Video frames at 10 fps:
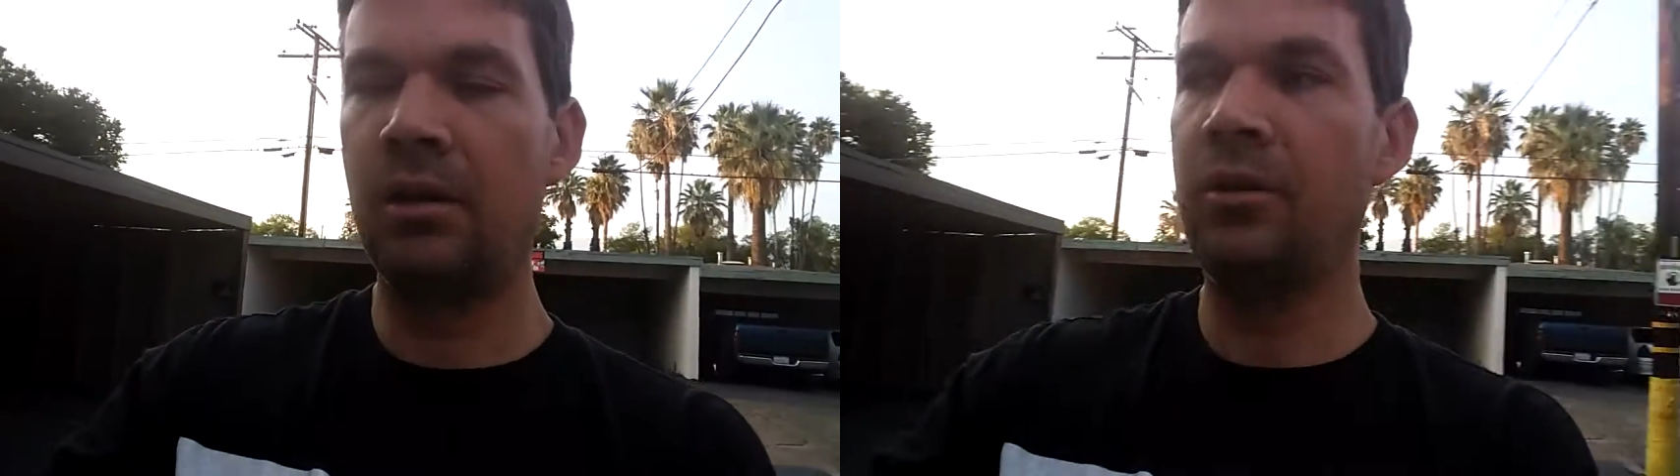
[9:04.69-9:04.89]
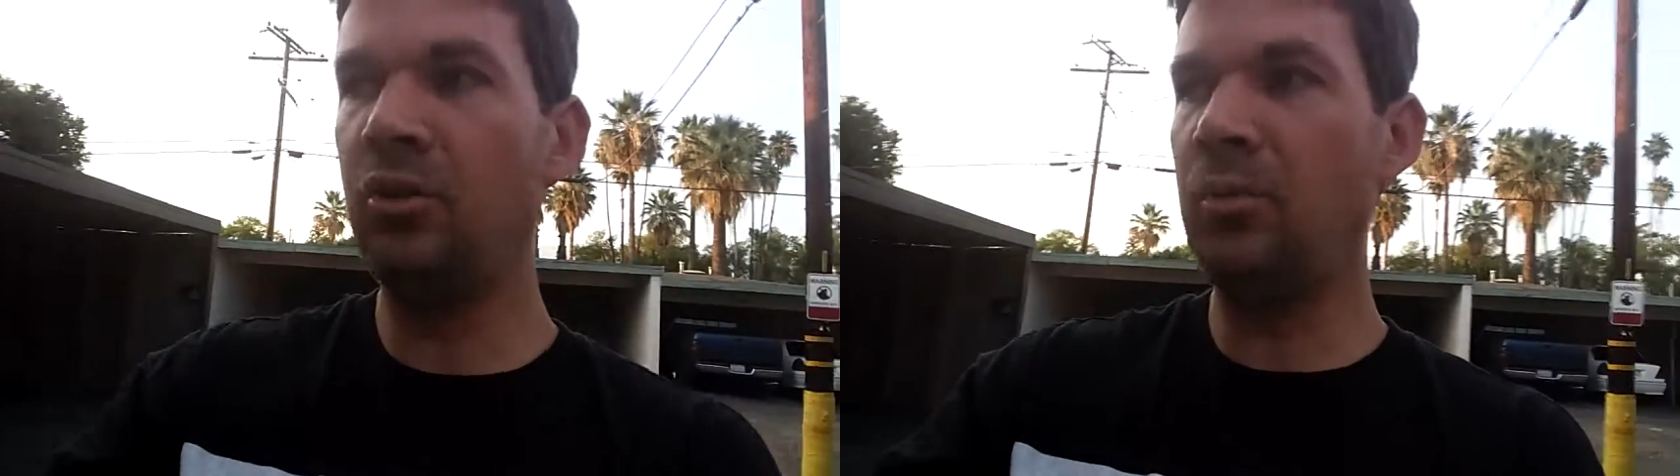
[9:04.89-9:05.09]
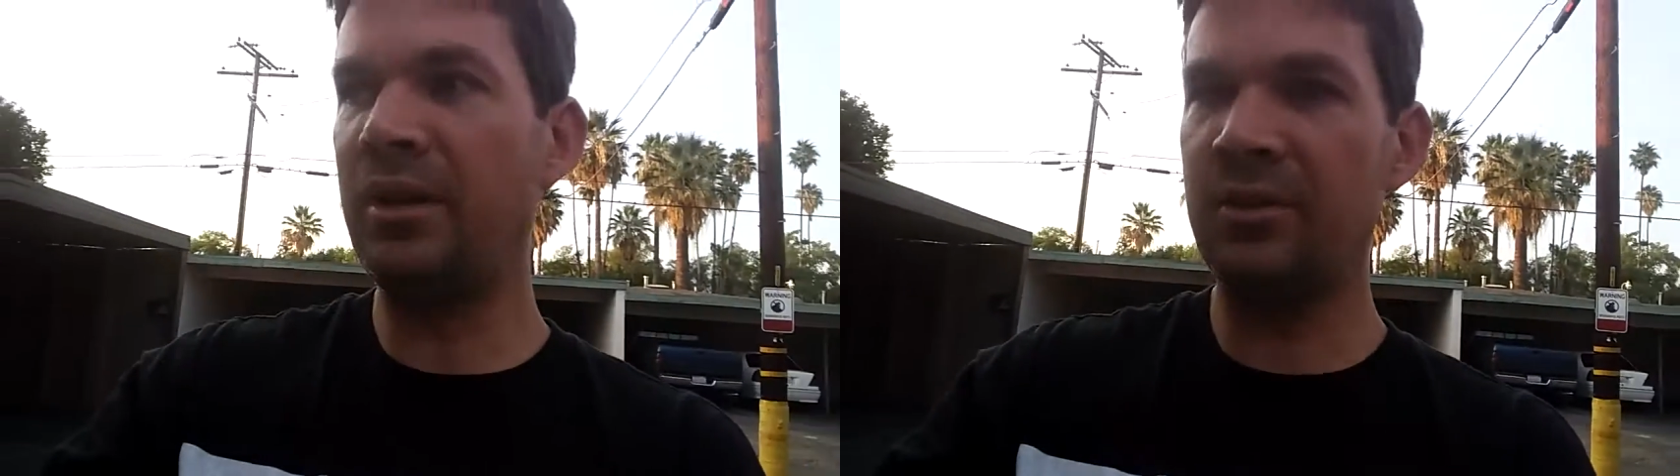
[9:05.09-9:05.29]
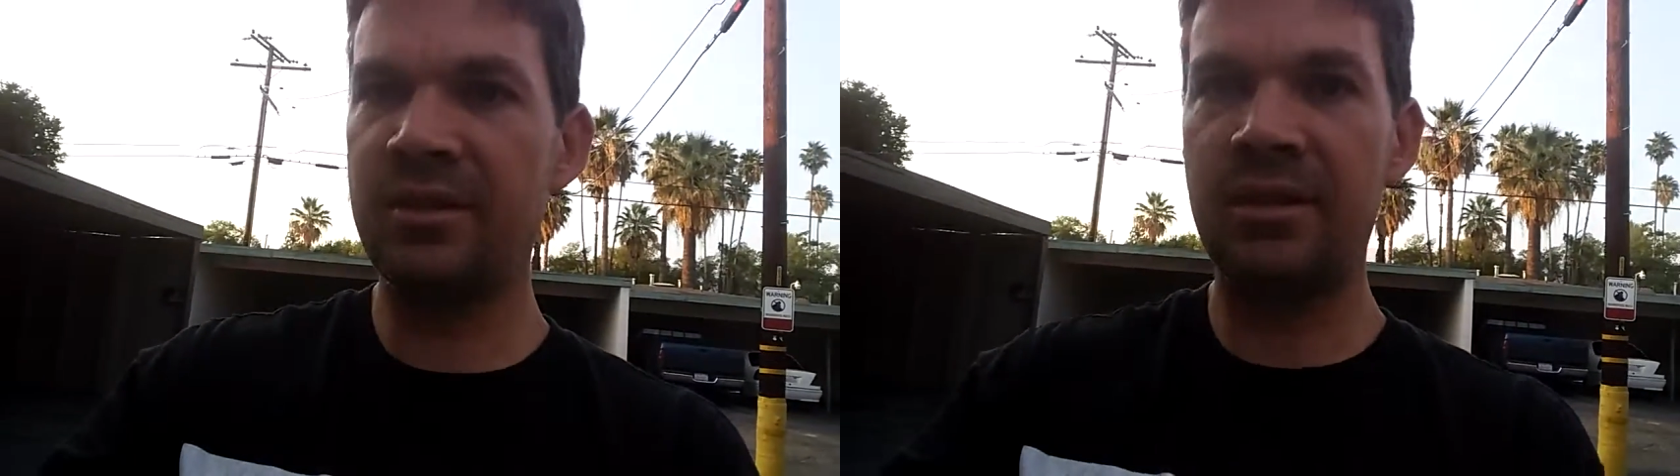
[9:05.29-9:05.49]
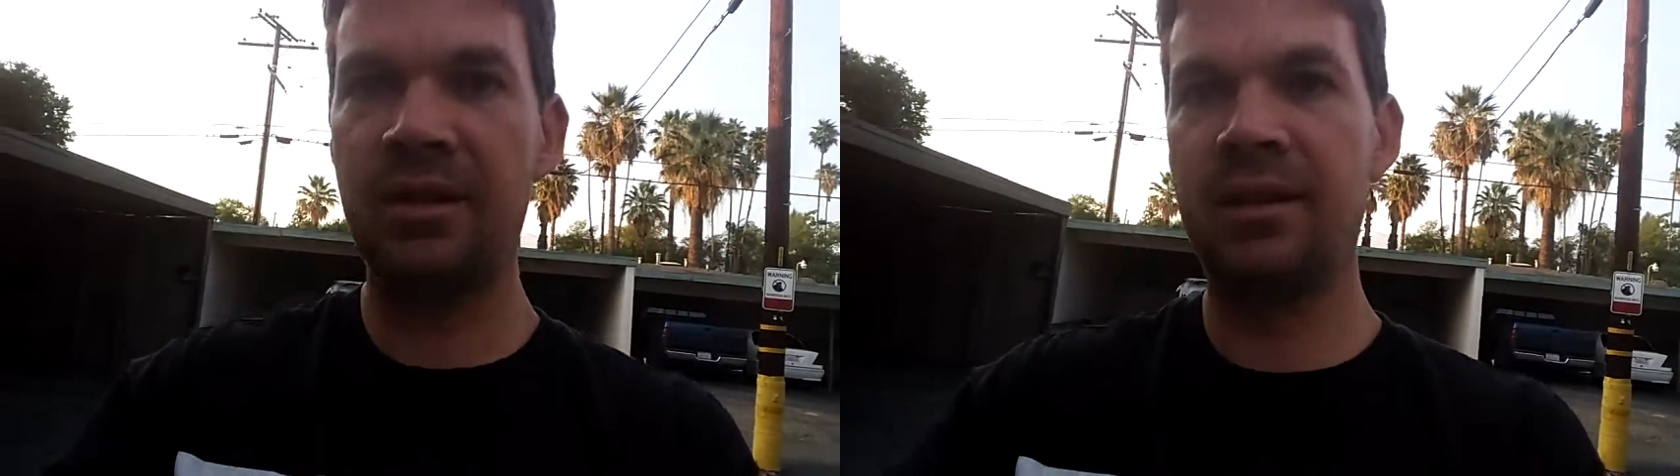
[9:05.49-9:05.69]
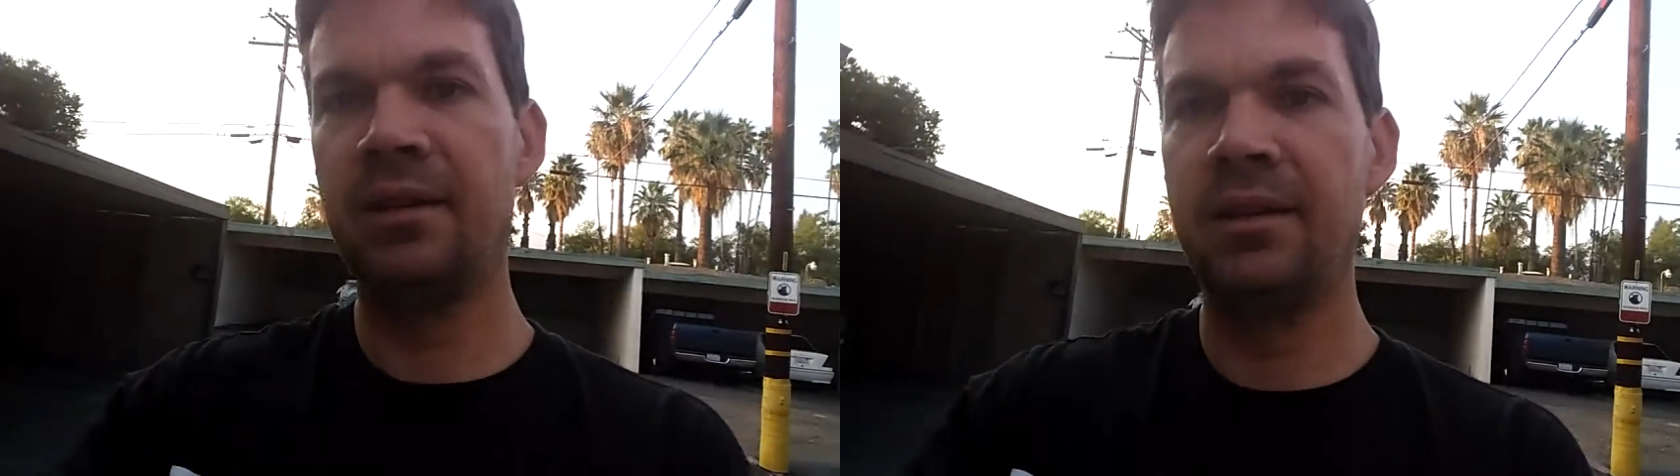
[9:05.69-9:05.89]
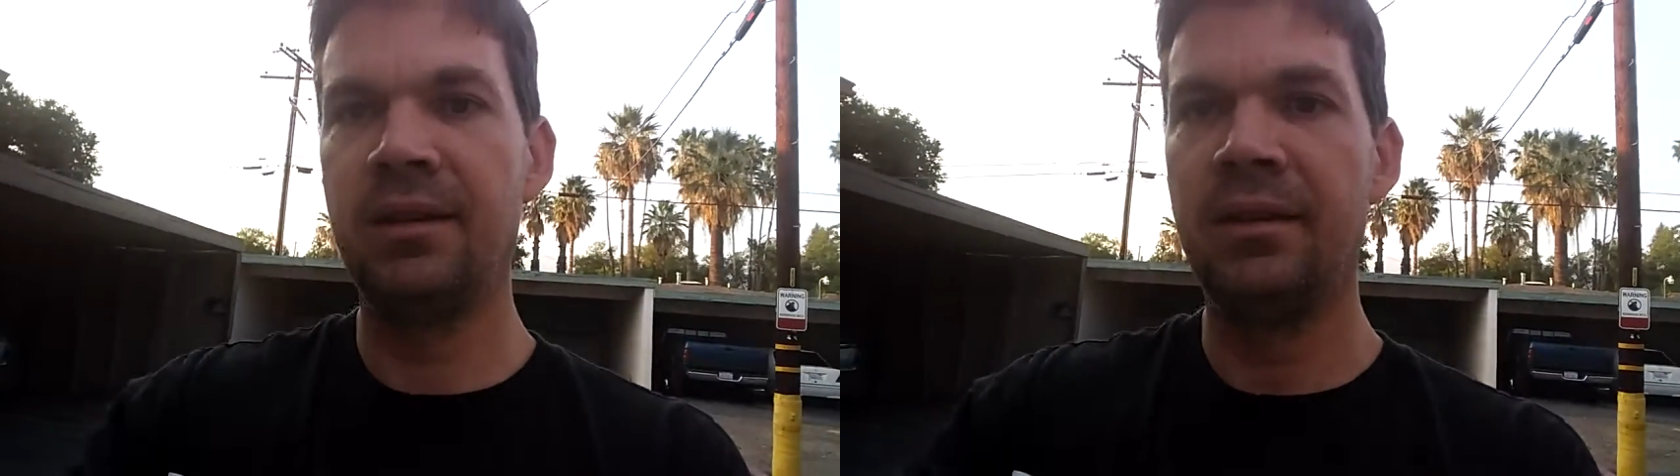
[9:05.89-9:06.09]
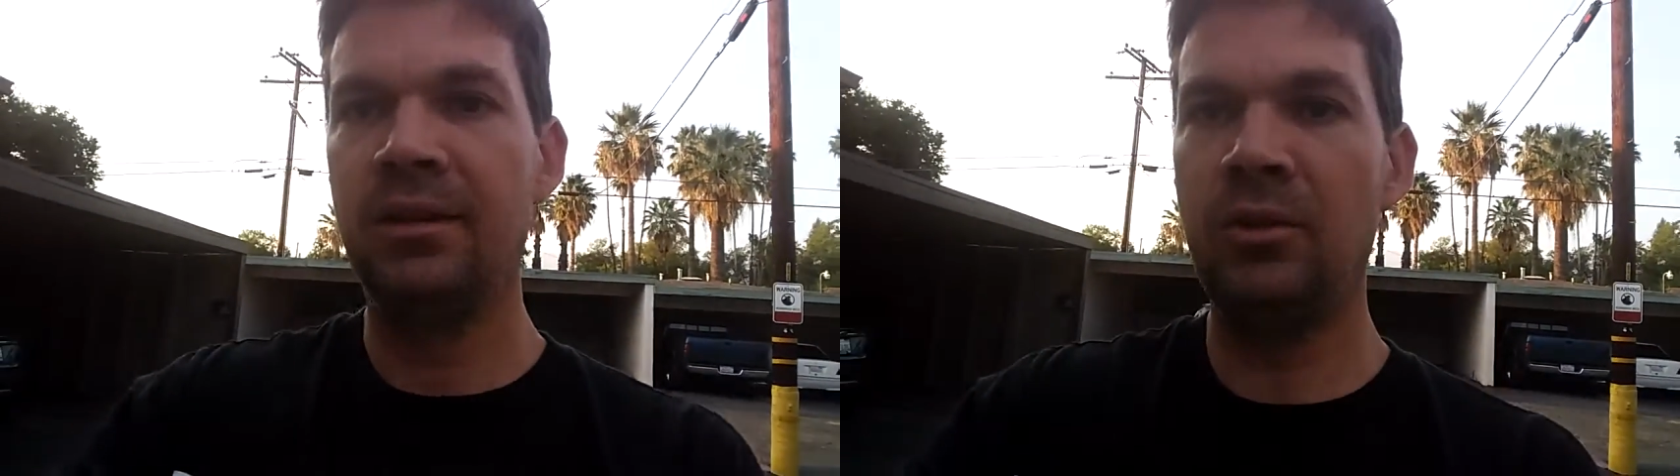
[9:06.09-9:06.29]
new wheels,
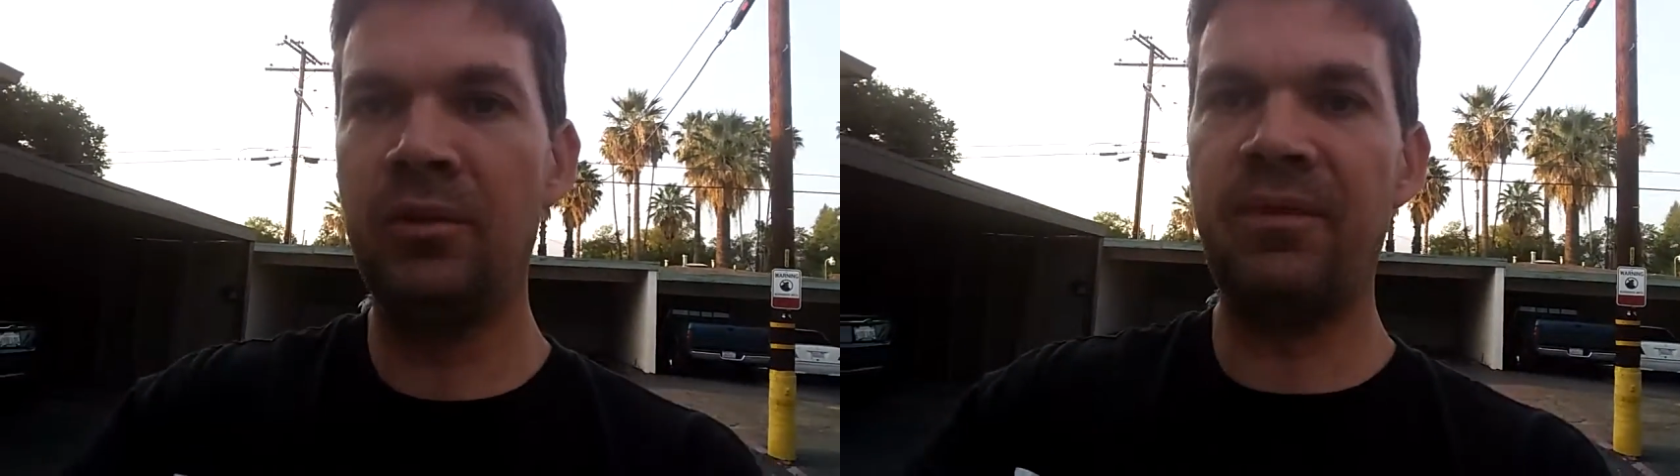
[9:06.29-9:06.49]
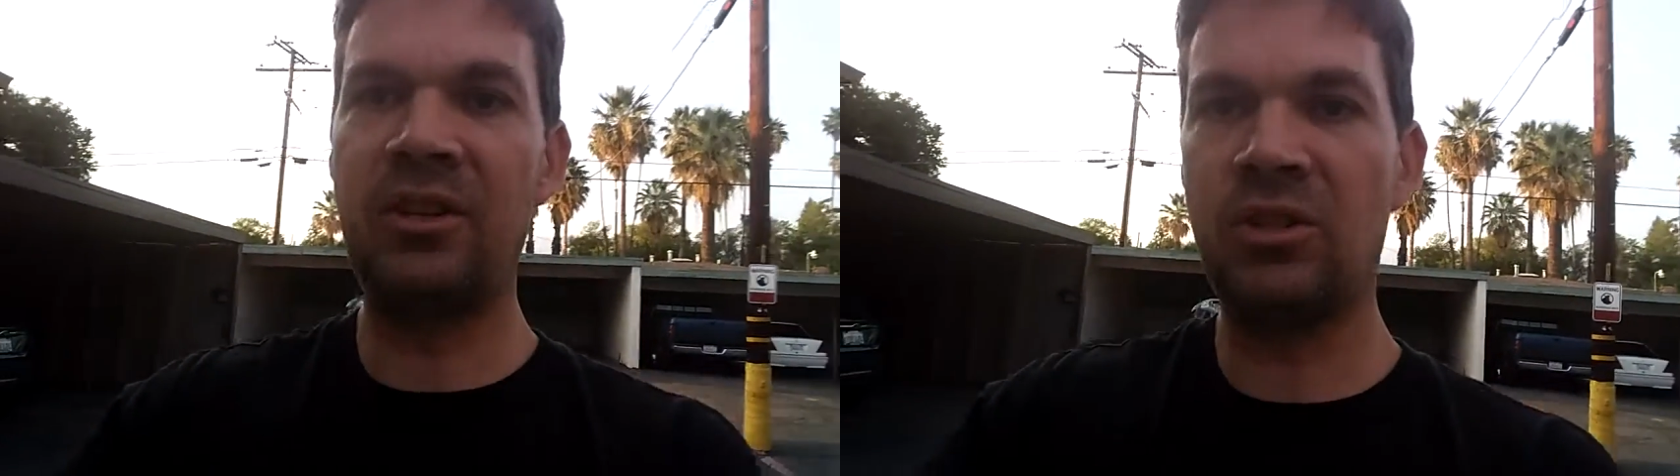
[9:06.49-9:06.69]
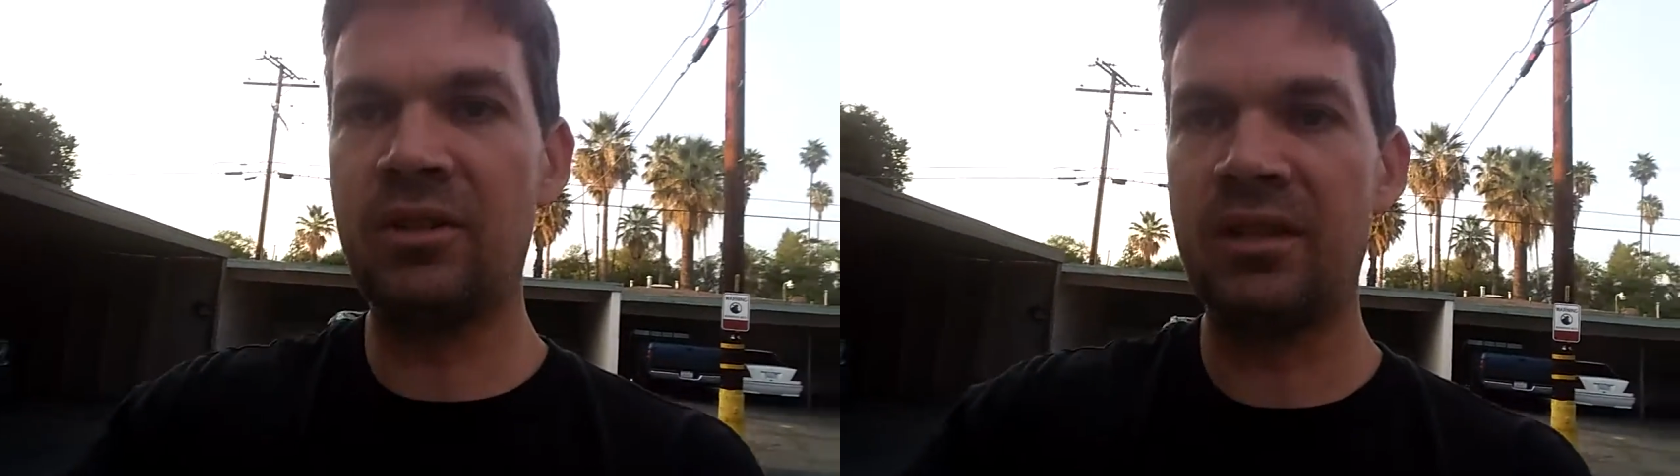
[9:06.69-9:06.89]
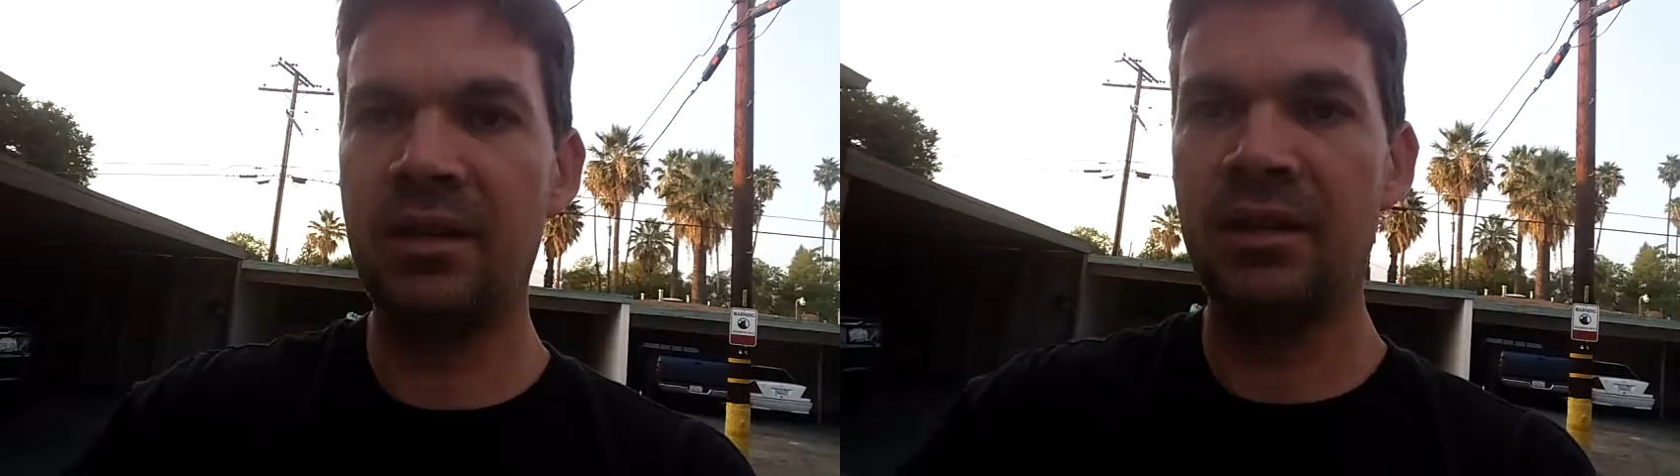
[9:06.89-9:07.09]
new adventures,